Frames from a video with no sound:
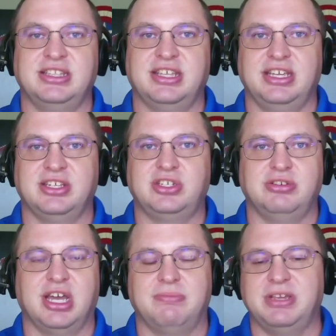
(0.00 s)
things to
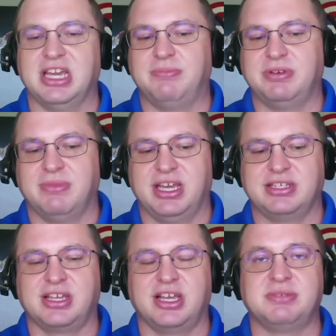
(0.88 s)
not be
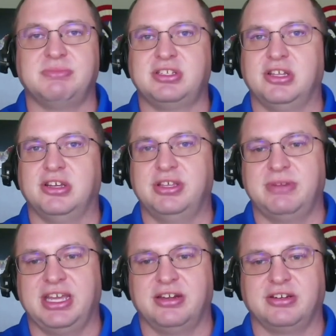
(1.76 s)
optimized, causing them to slow them
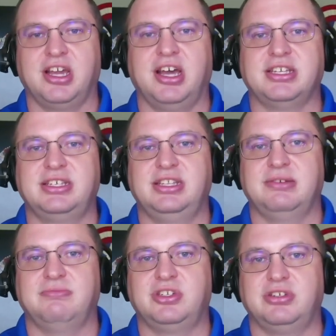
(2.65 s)
down, causing
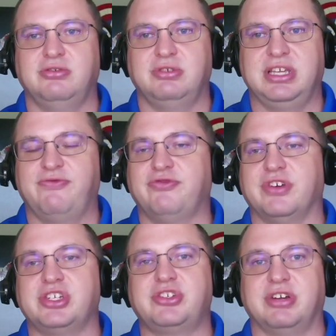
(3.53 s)
them to get
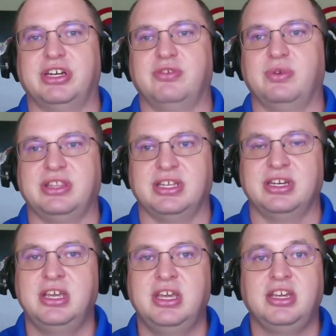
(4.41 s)
frustrated with it,
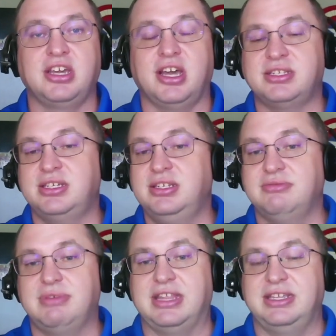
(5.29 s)

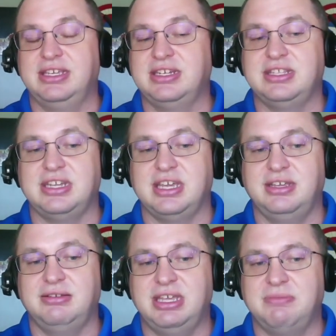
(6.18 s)
causing at the end of the
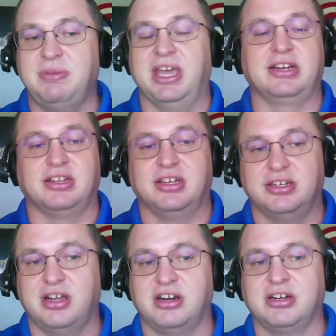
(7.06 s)
day impact
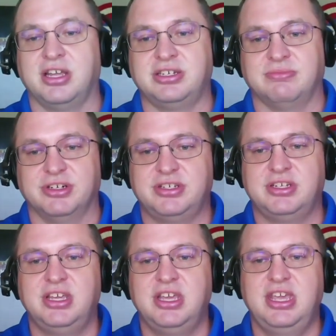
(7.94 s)
on our
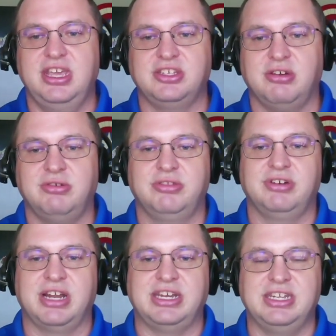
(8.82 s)
customers is going
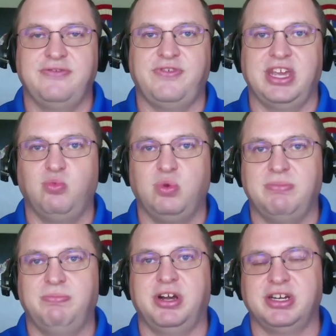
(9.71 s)
through and identifying
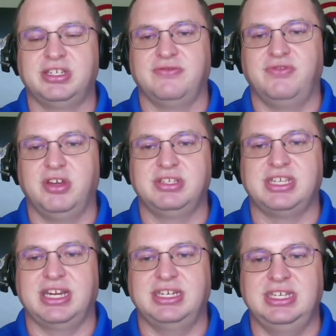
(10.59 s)
what parts of those
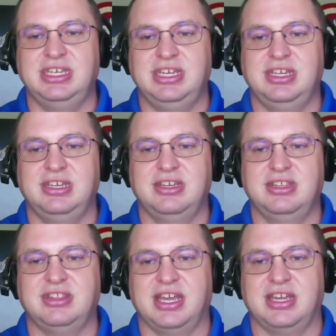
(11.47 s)
IT
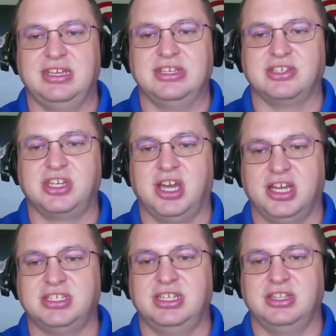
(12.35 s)
that is
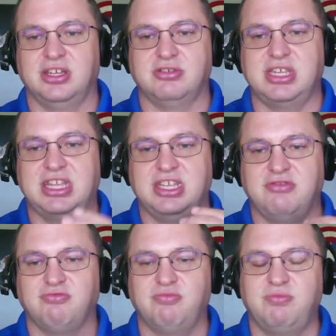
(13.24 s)
causing those and then